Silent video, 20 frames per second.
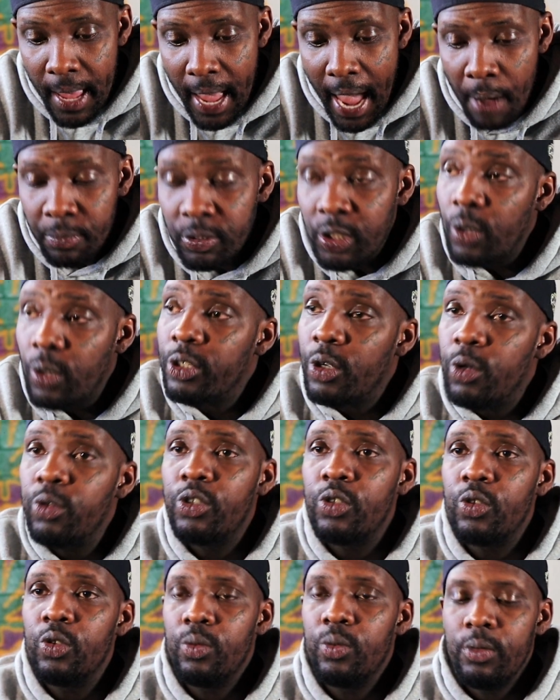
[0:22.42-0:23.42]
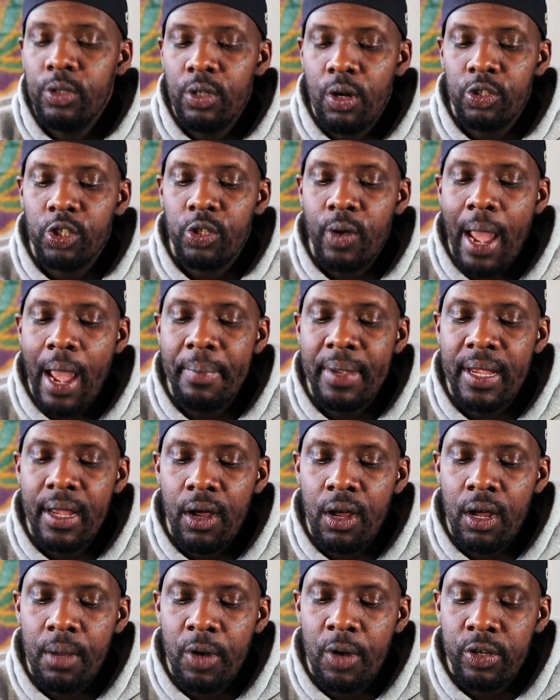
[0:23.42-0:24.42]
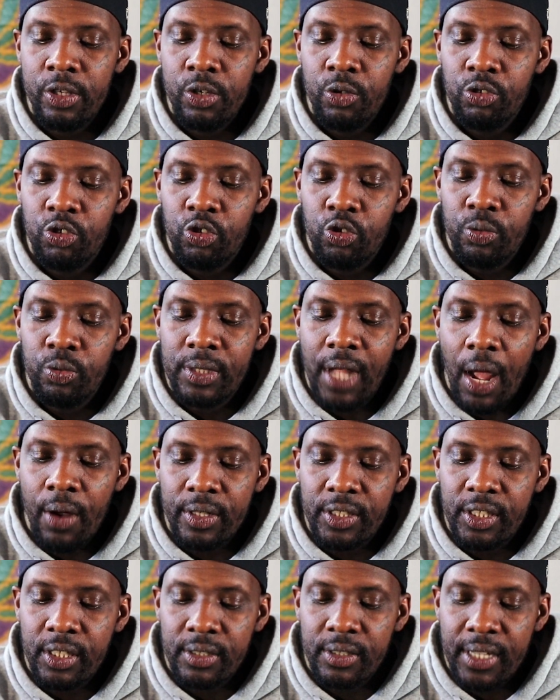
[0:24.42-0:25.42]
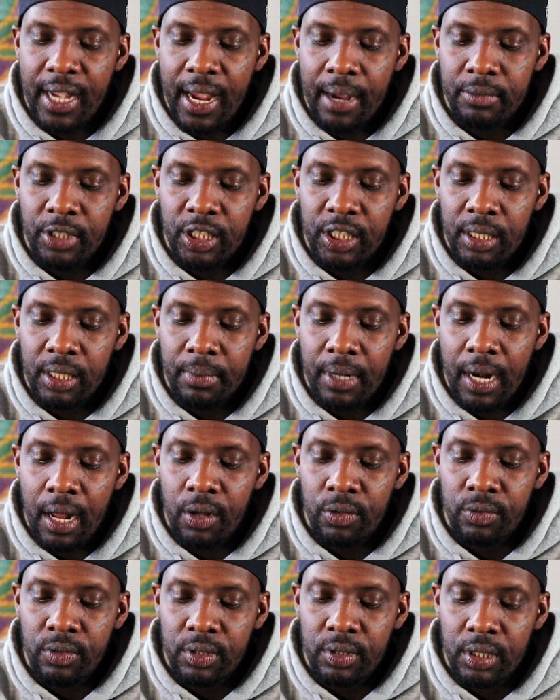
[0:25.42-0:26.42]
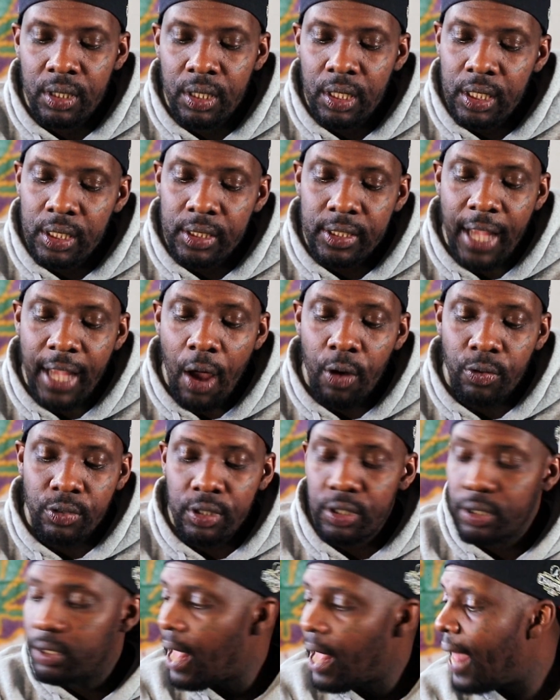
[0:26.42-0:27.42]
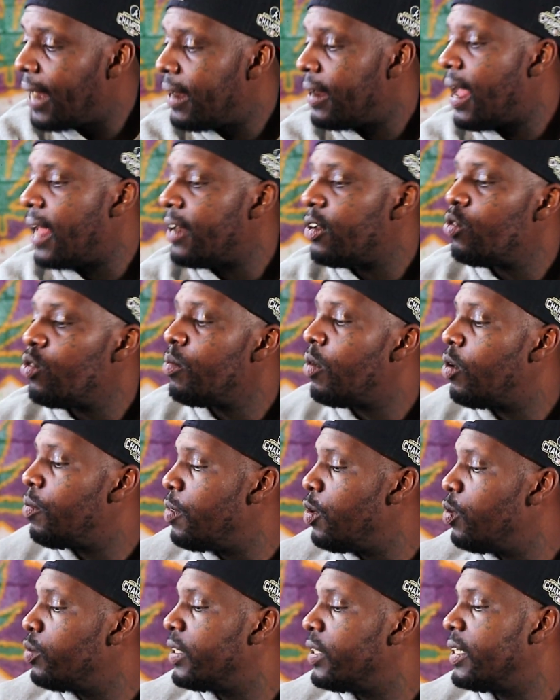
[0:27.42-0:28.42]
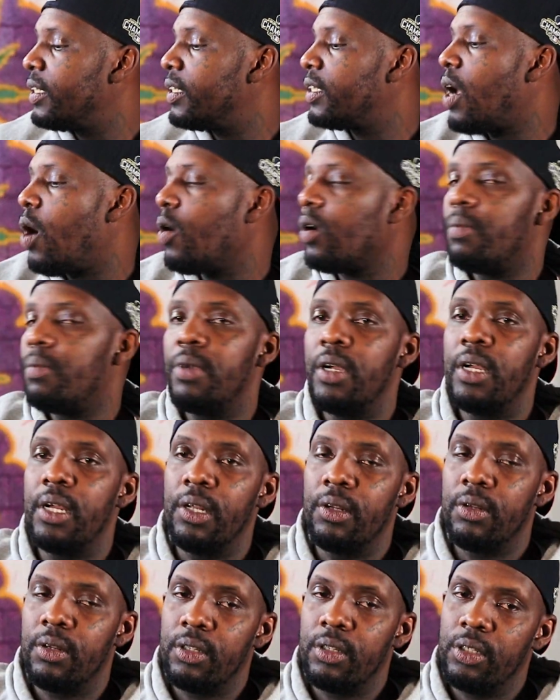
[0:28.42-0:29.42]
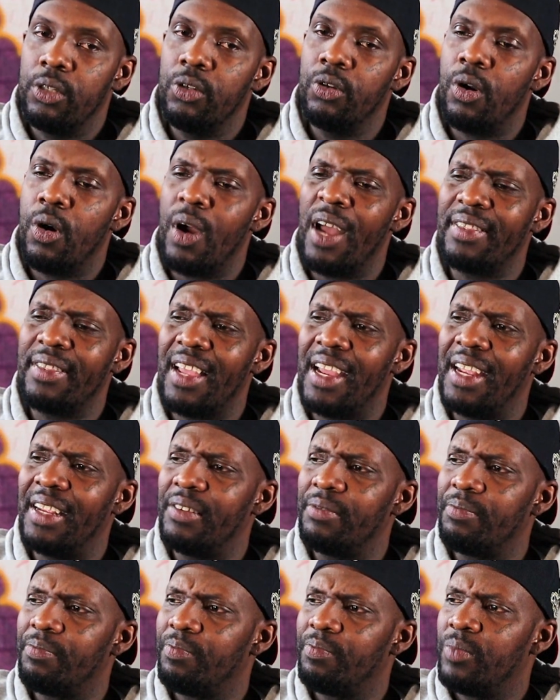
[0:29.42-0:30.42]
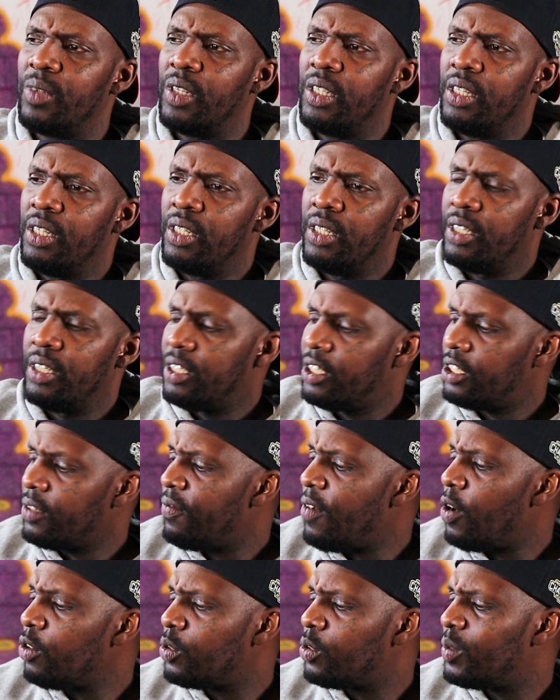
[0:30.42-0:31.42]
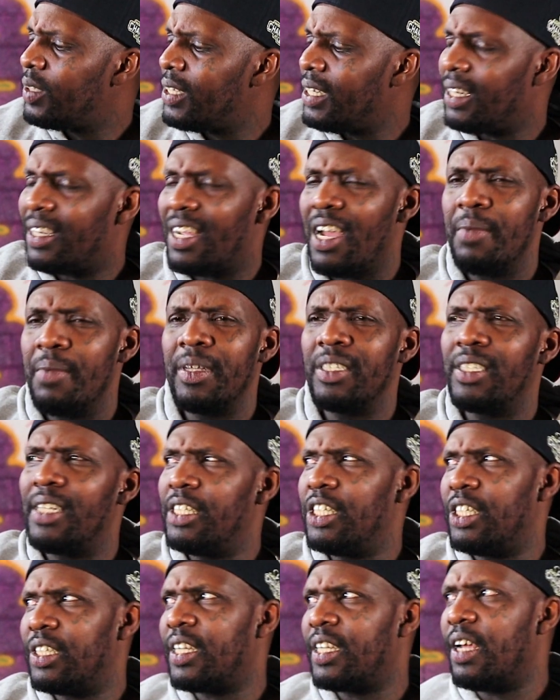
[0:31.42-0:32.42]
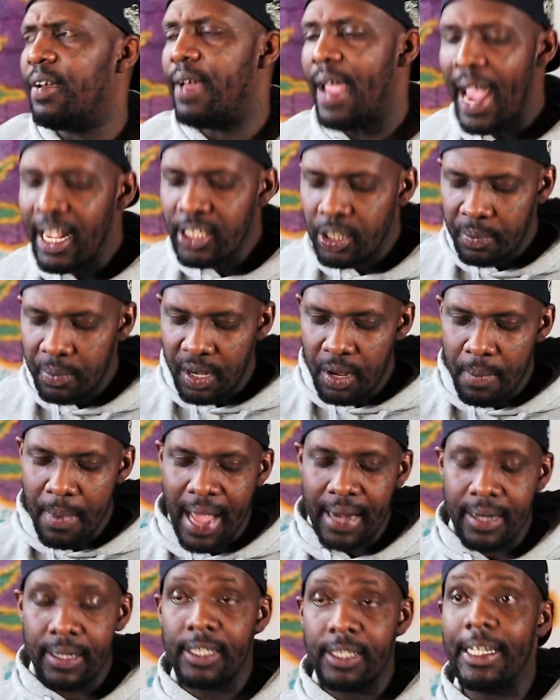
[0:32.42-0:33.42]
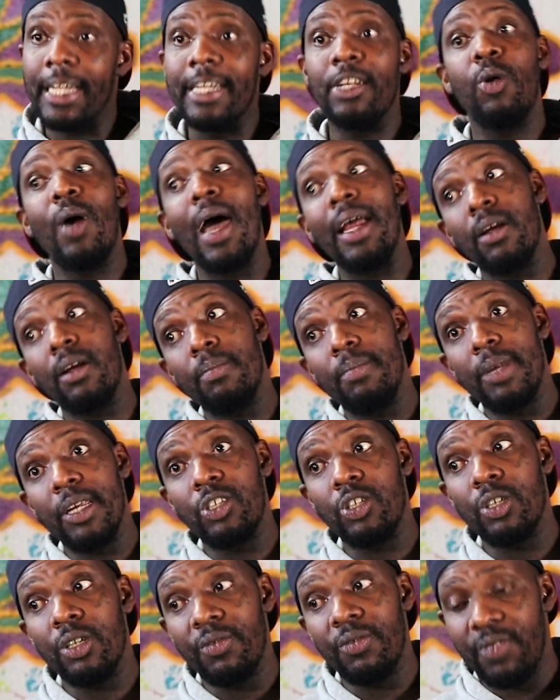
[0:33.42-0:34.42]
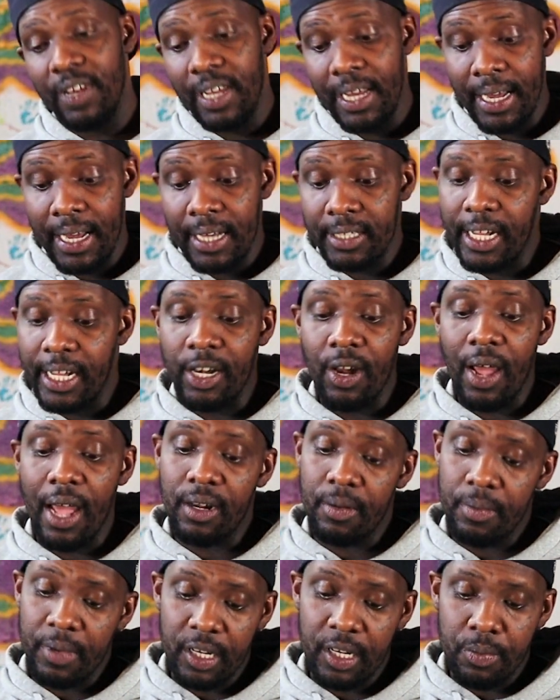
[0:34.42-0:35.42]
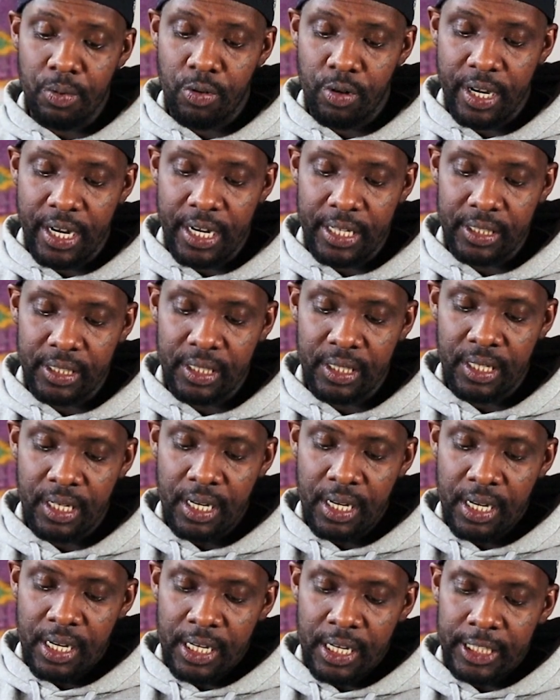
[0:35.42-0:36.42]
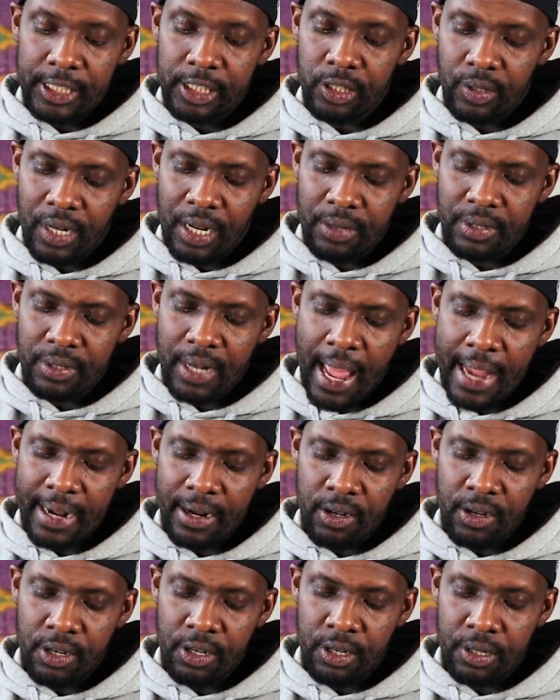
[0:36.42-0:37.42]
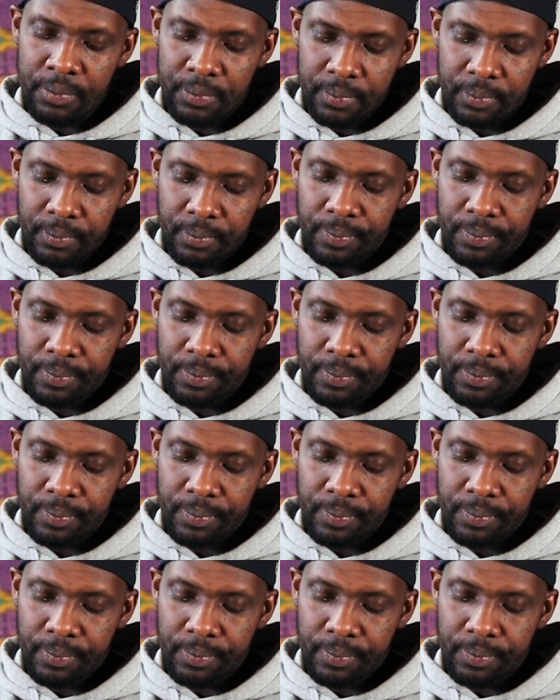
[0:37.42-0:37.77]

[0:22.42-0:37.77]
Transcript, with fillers: I was on YouTube, you know, so I be um on YouTube talking sometime and shit, but I don't talk. I, I do more music than talking, but you know, I think some folks was in the comments. They just kept asking me about it because they know I done been to the feds. They know I done been to prison. So they was like, um,